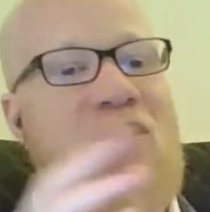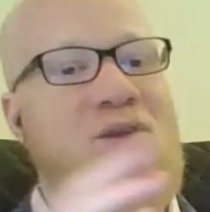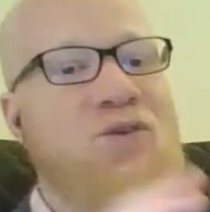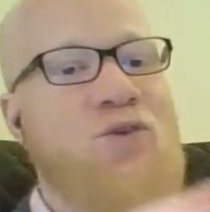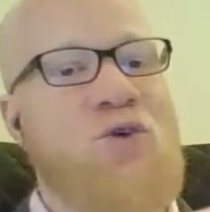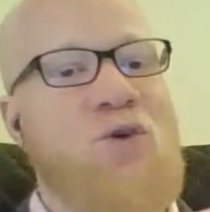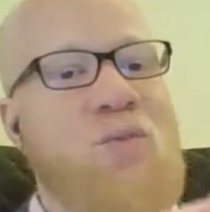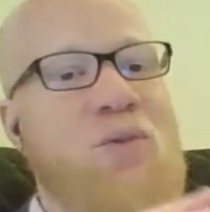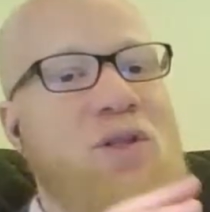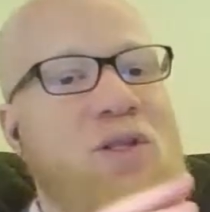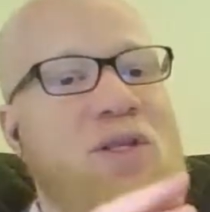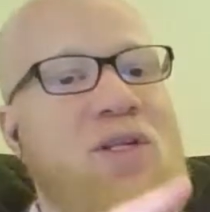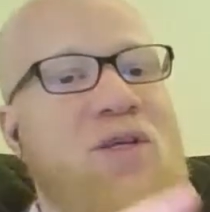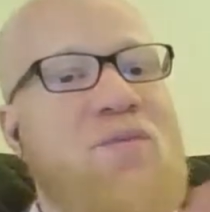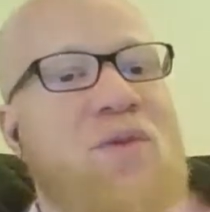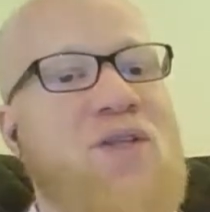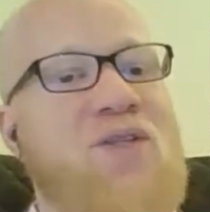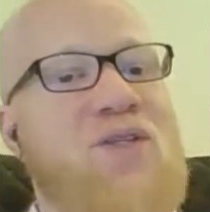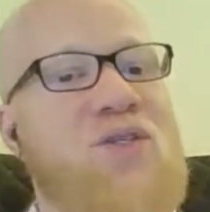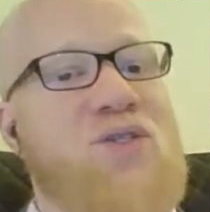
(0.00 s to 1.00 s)
your ability to
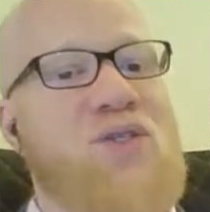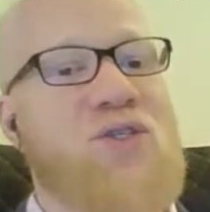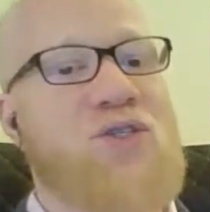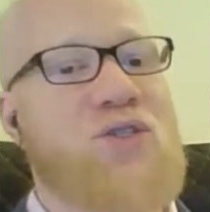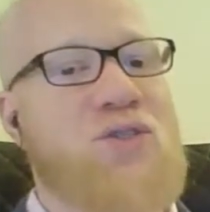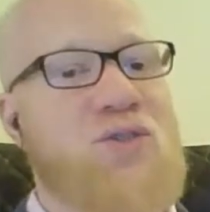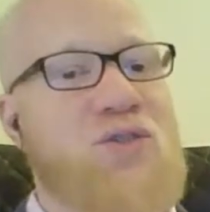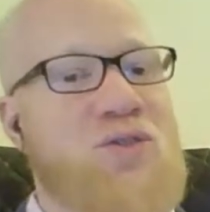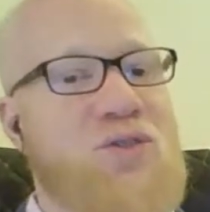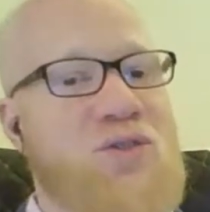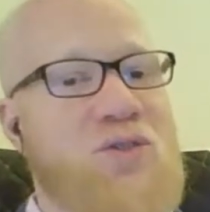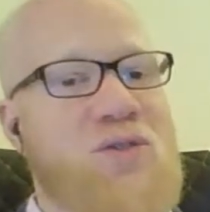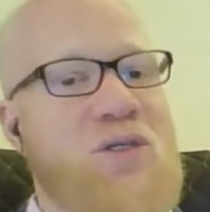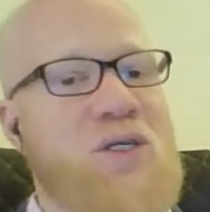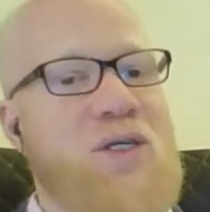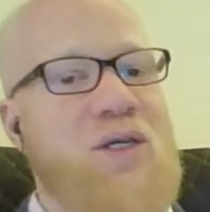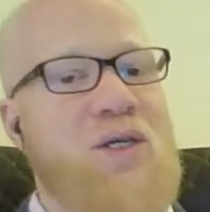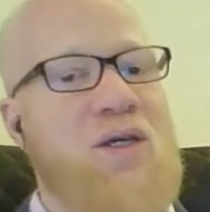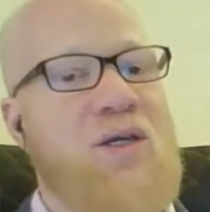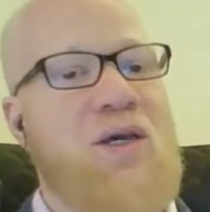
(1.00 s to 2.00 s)
make decisions
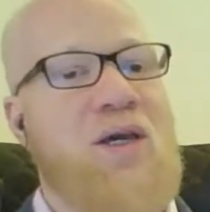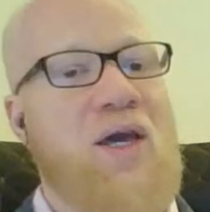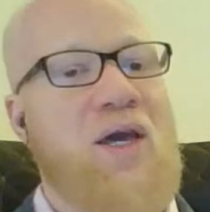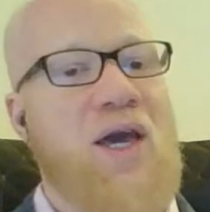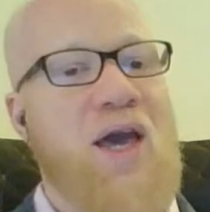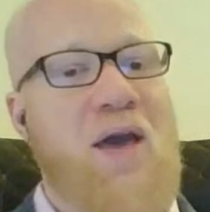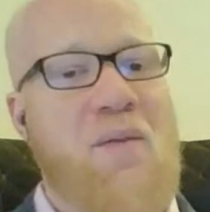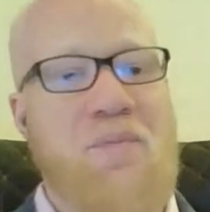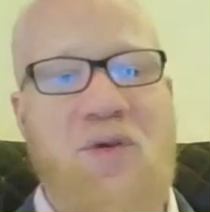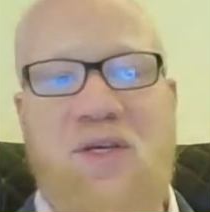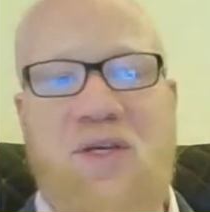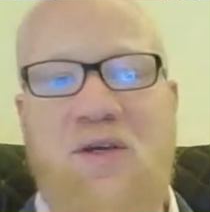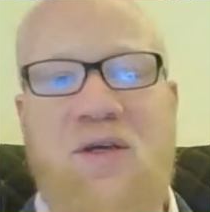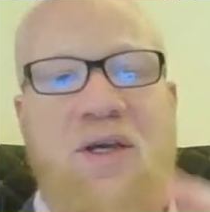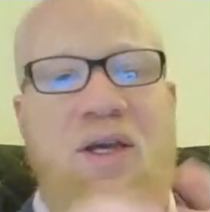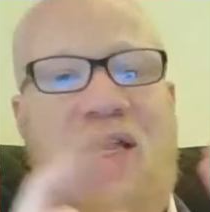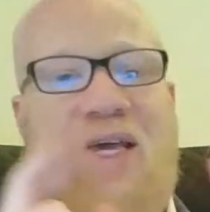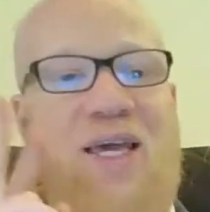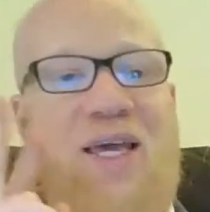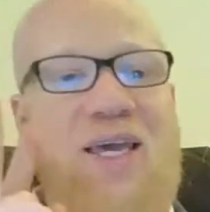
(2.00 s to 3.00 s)
and be